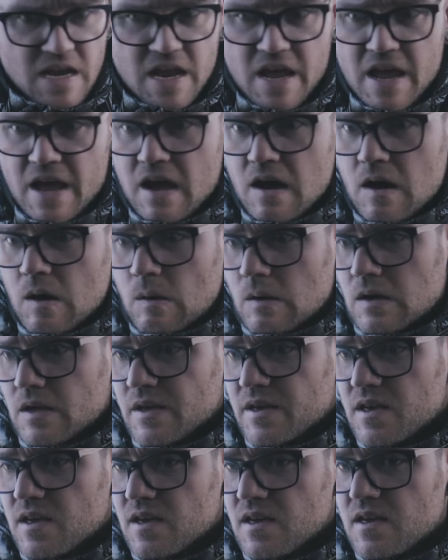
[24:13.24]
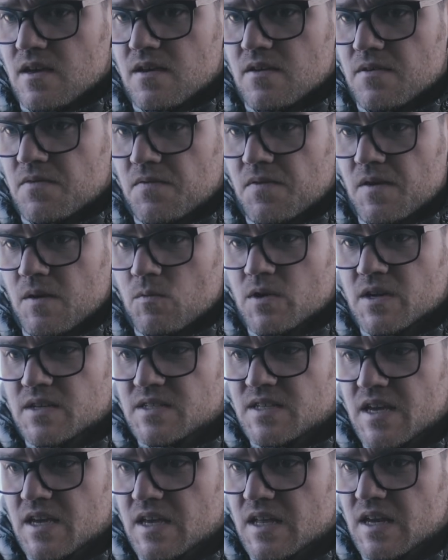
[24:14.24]
now if I want to
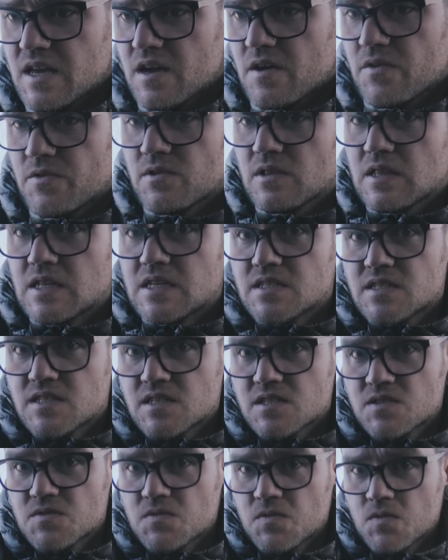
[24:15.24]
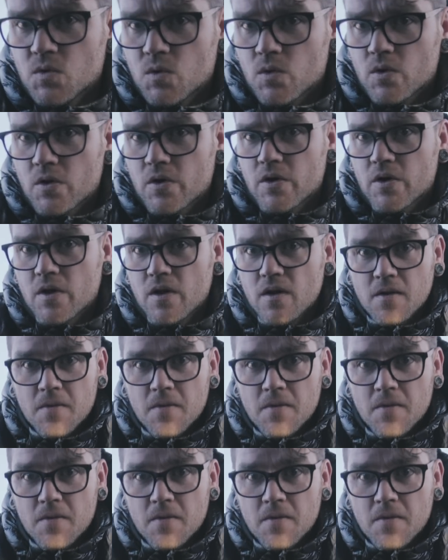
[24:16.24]
take any other lenses for